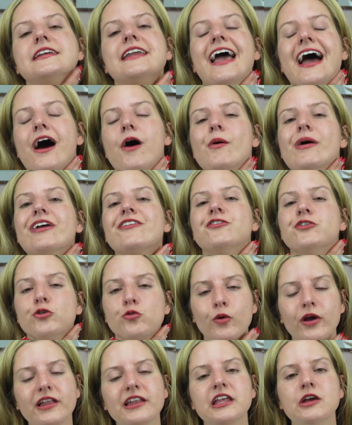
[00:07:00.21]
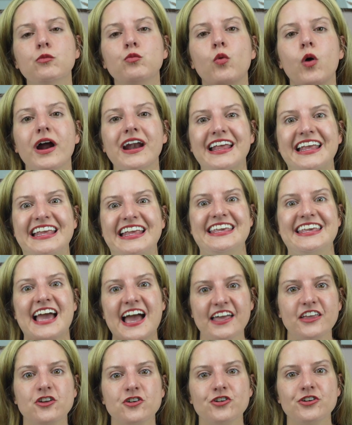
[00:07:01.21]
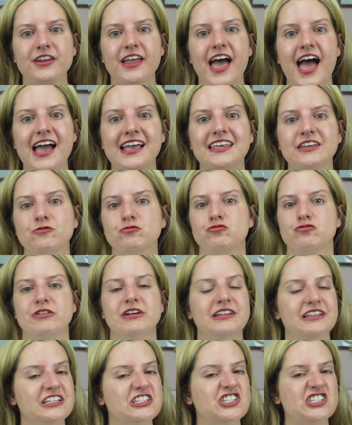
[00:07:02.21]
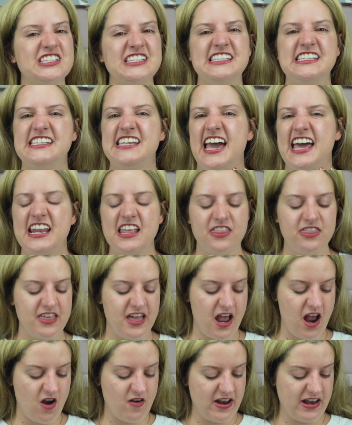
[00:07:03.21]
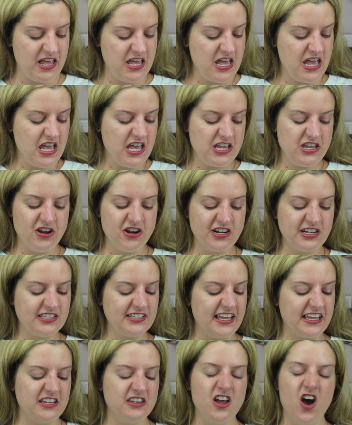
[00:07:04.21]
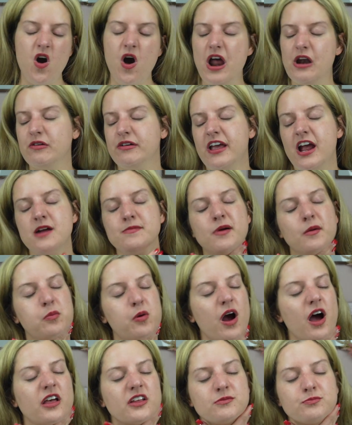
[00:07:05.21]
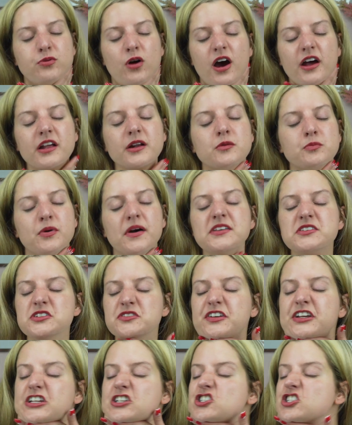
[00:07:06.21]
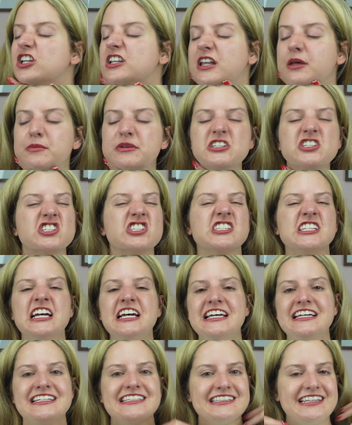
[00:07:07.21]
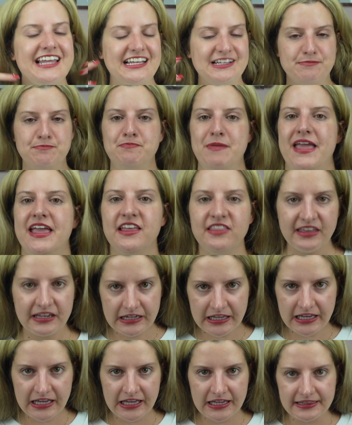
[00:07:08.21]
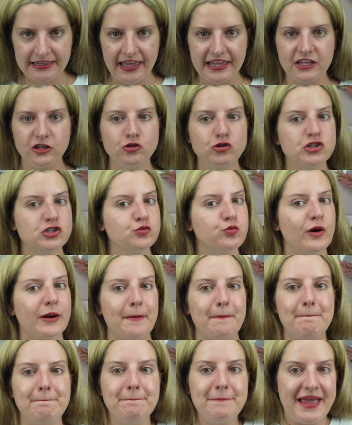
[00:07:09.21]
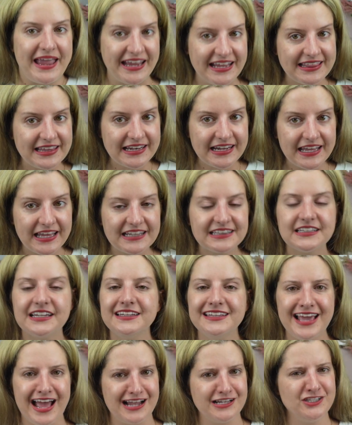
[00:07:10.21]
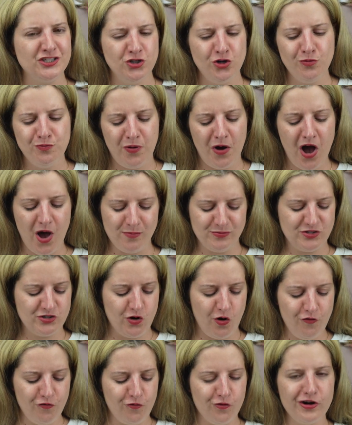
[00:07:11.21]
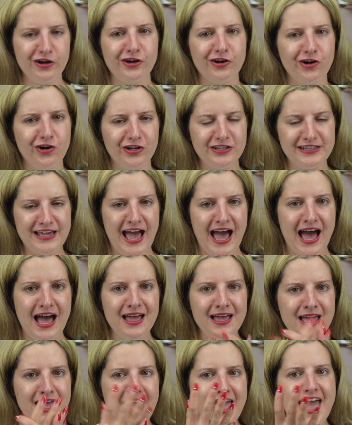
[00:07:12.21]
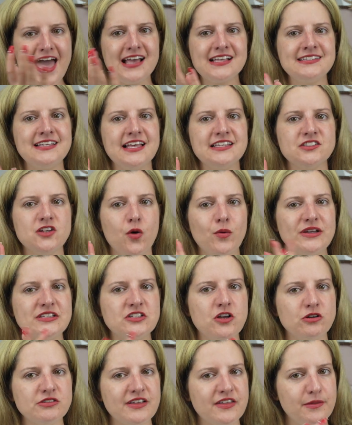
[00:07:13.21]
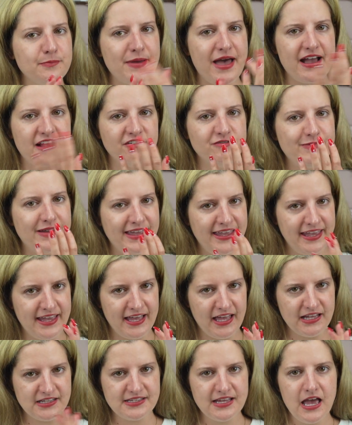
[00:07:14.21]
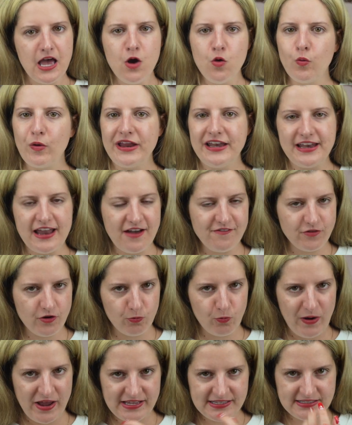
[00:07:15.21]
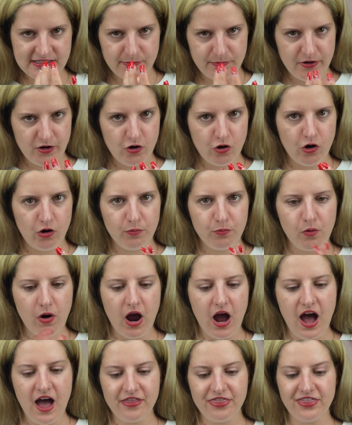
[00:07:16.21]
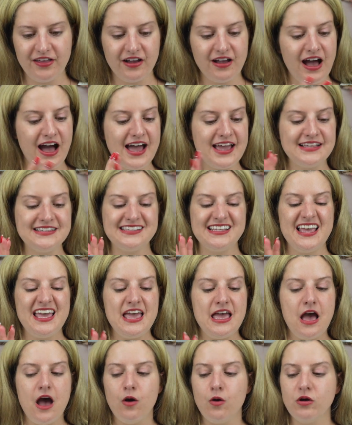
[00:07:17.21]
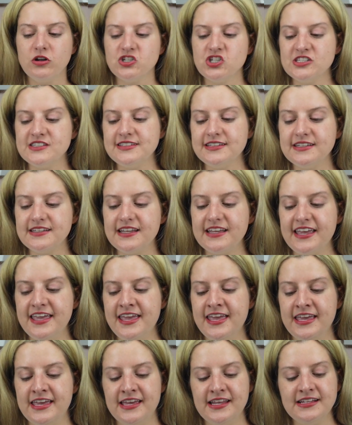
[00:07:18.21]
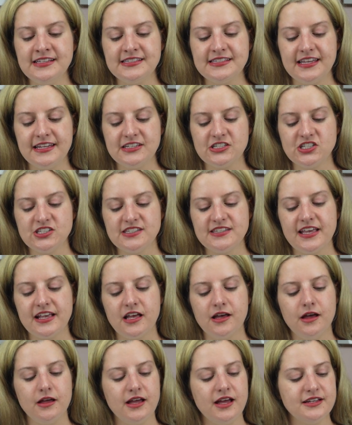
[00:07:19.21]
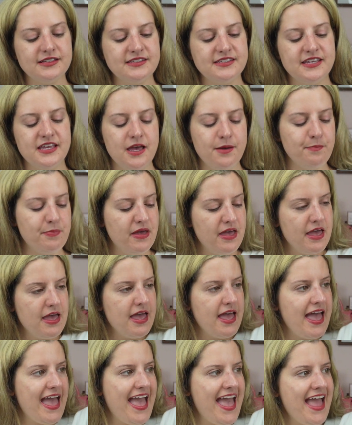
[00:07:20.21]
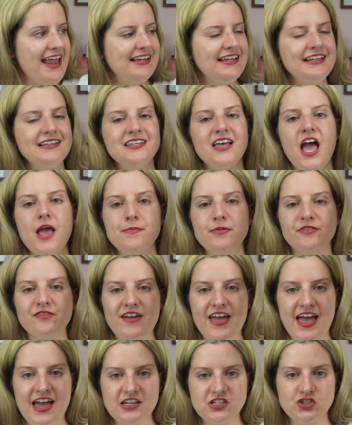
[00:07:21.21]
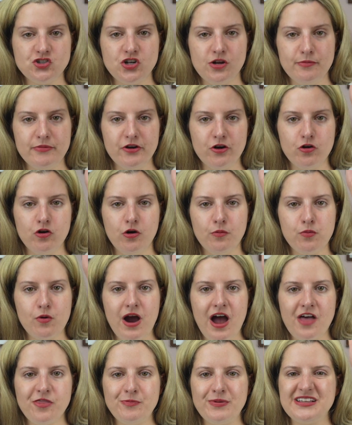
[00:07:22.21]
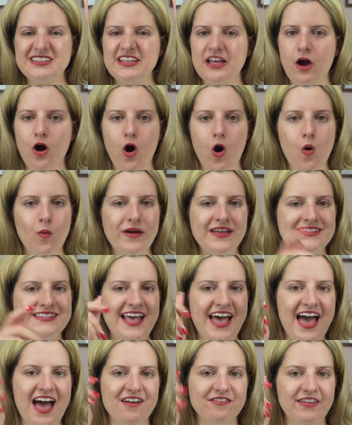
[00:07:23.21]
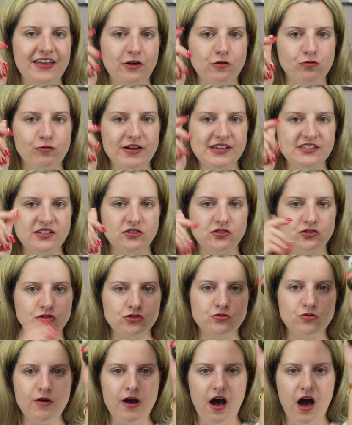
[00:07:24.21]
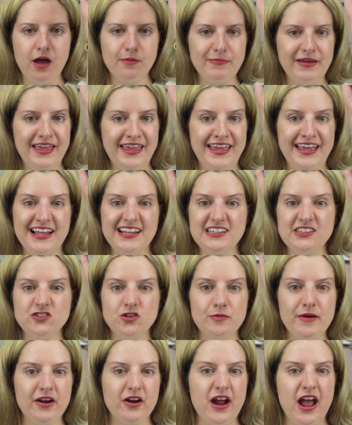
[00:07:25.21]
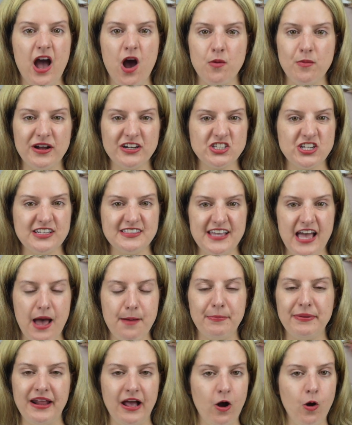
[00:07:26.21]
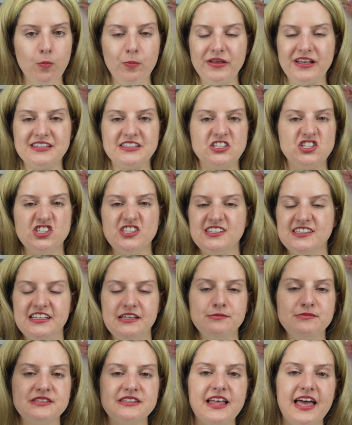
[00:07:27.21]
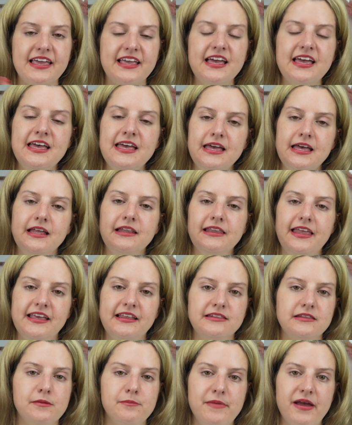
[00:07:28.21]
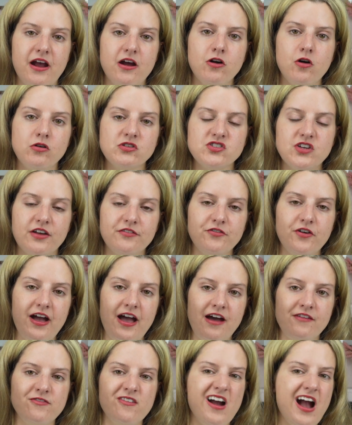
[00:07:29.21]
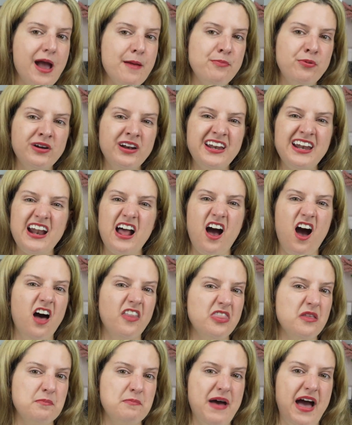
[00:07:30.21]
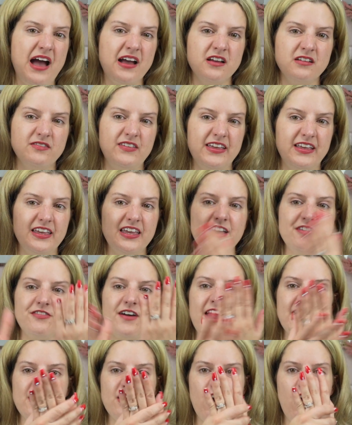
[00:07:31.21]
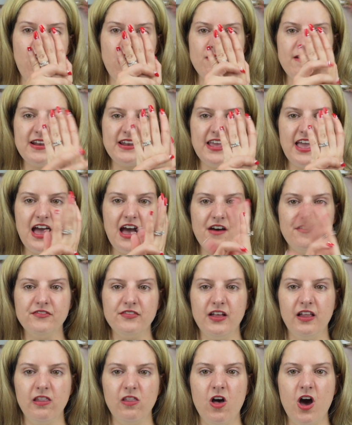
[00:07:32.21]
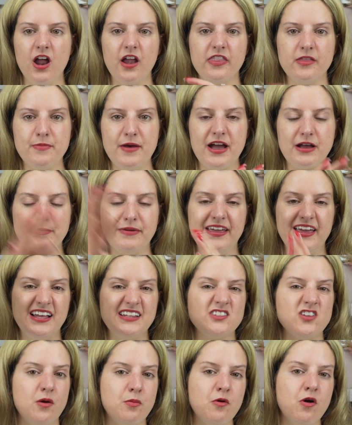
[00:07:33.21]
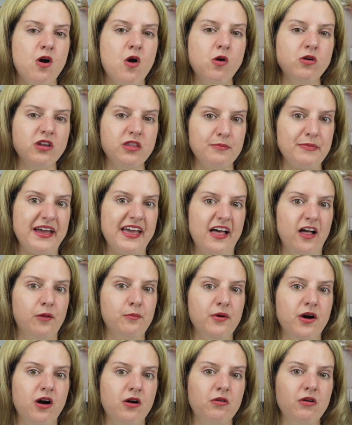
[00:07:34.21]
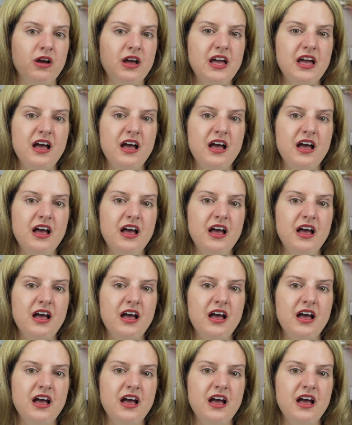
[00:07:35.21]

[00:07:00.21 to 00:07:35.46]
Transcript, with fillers: Now, if you really want get your neck and really just get in there and you're just like, no, I don't care about product preservation, let me just like bathe in it, like you just want to bathe in it, then yeah, 2 pumps, go for it, girl, yeah. Excess always goes on the back of my hands. We never waste the miracle broth. Guys, just a hint and just like a tip, any type of extra miracle broth, because I always have like residue on my hands no matter how much I tap it out, because it just seems like La Mer goes on forever. I put it on the back of, like, if I already have a lot on the back of my hands, I'll go to my elbow.